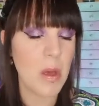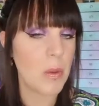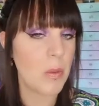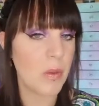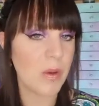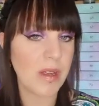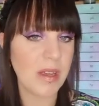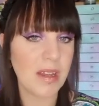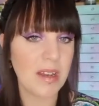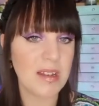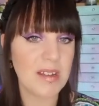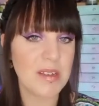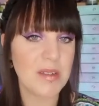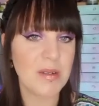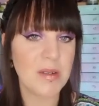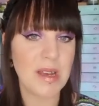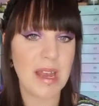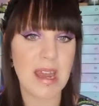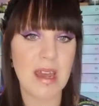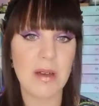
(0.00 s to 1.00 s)
what I'm going to do
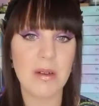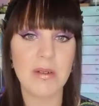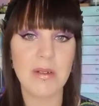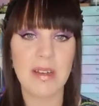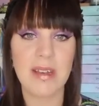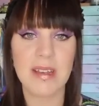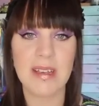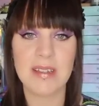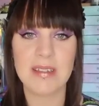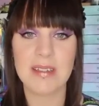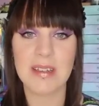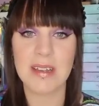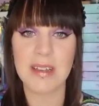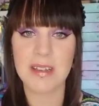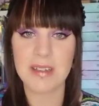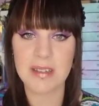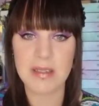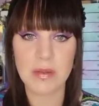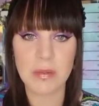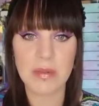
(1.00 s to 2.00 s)
now is I'm going to
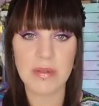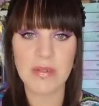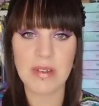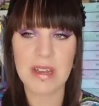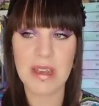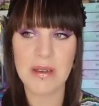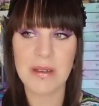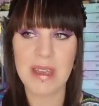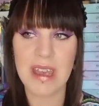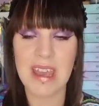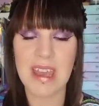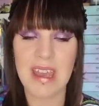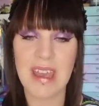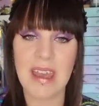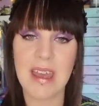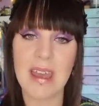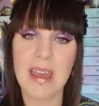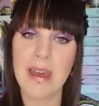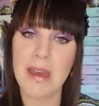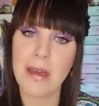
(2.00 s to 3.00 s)
stop the video
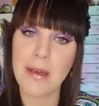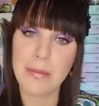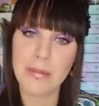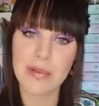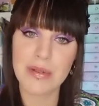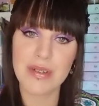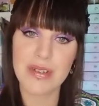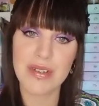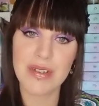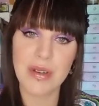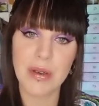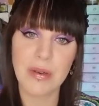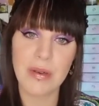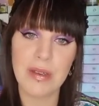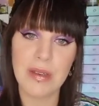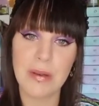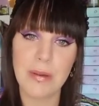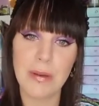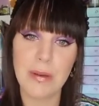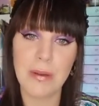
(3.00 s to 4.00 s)
here, but show
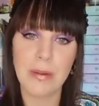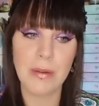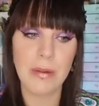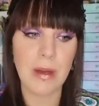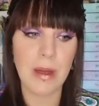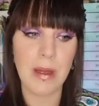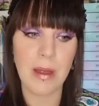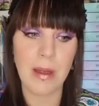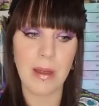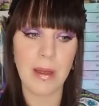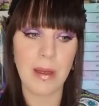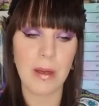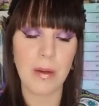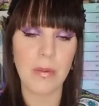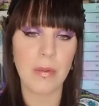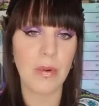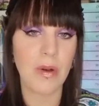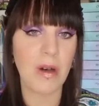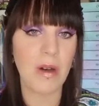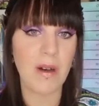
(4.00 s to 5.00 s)
you
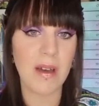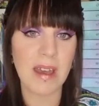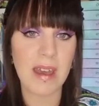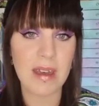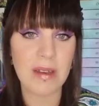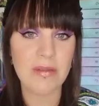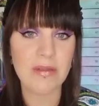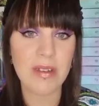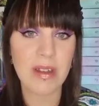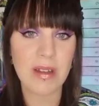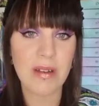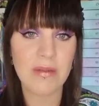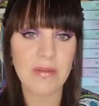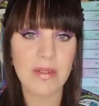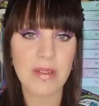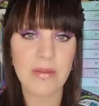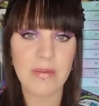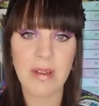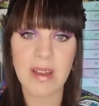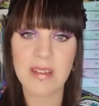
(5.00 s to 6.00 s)
what I have done for
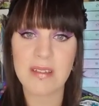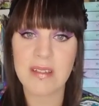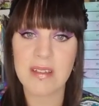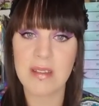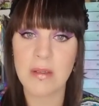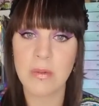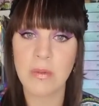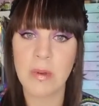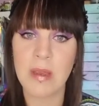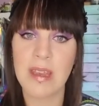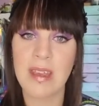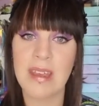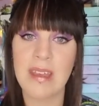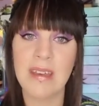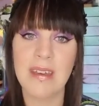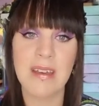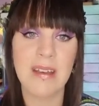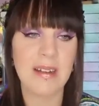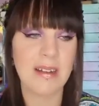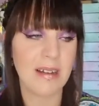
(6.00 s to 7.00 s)
the rest of the
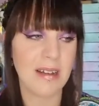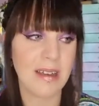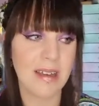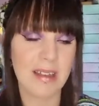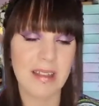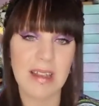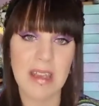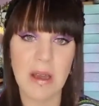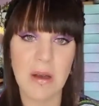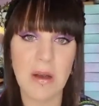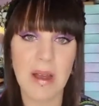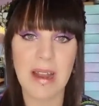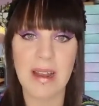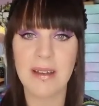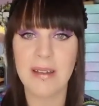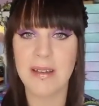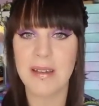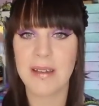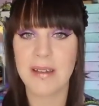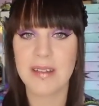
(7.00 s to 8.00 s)
week, like the eye
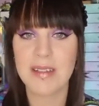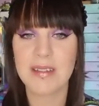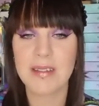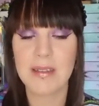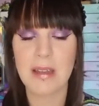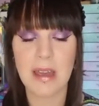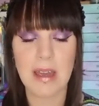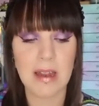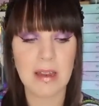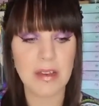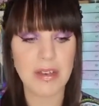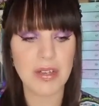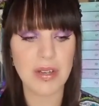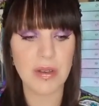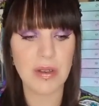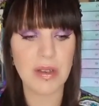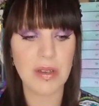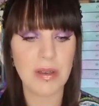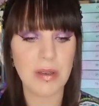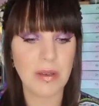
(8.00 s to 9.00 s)
looks, and show
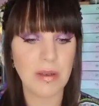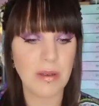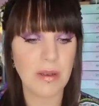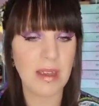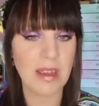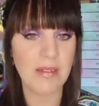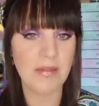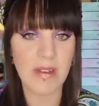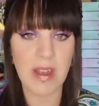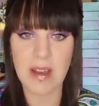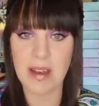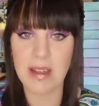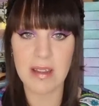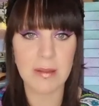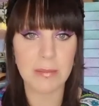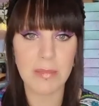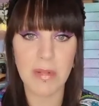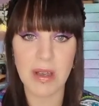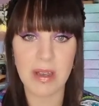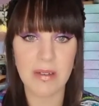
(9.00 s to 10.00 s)
you if any of
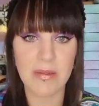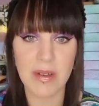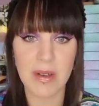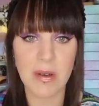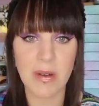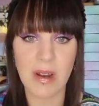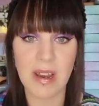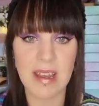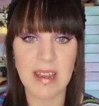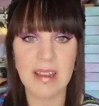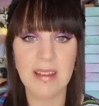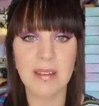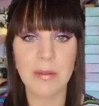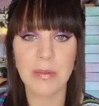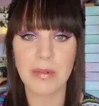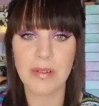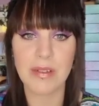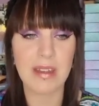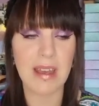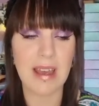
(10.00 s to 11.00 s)
my other colleagues
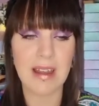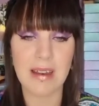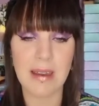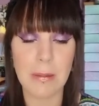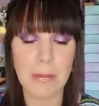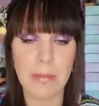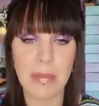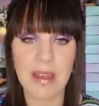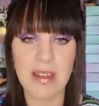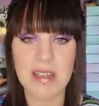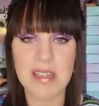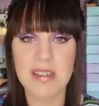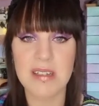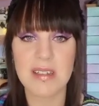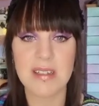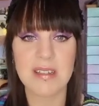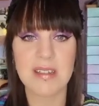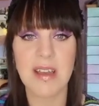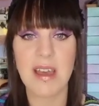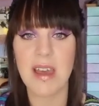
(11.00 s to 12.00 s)
want to add in
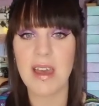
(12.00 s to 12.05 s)
pictures.